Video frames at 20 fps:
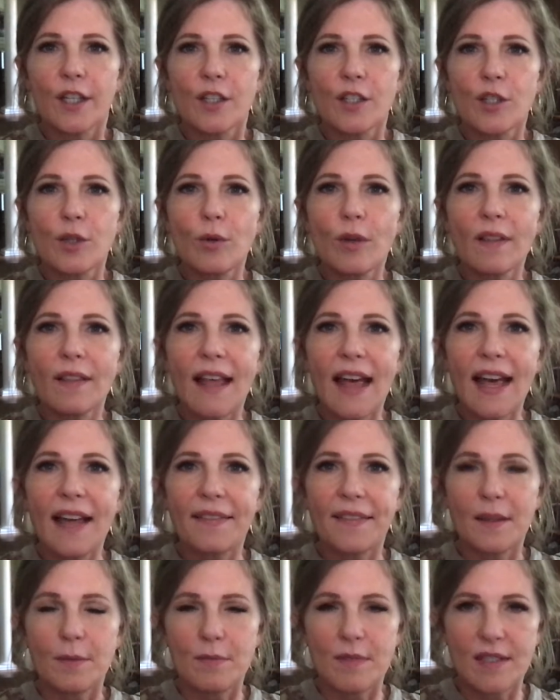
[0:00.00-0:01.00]
to align
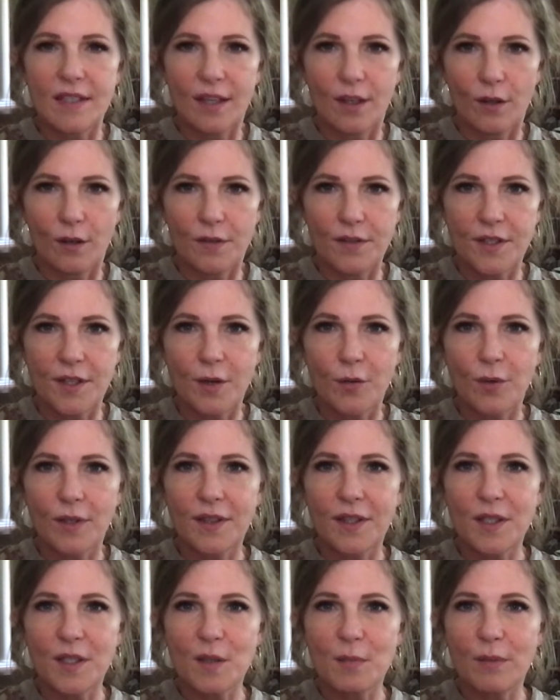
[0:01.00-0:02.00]
themselves
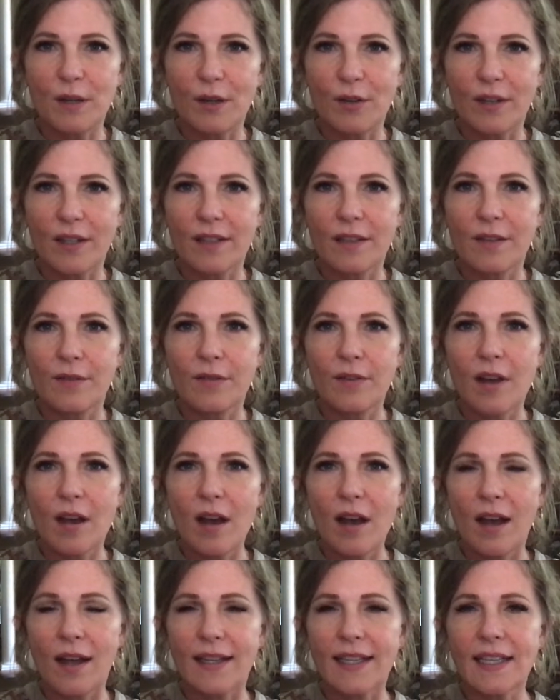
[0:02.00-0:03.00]
with the Spirit of God.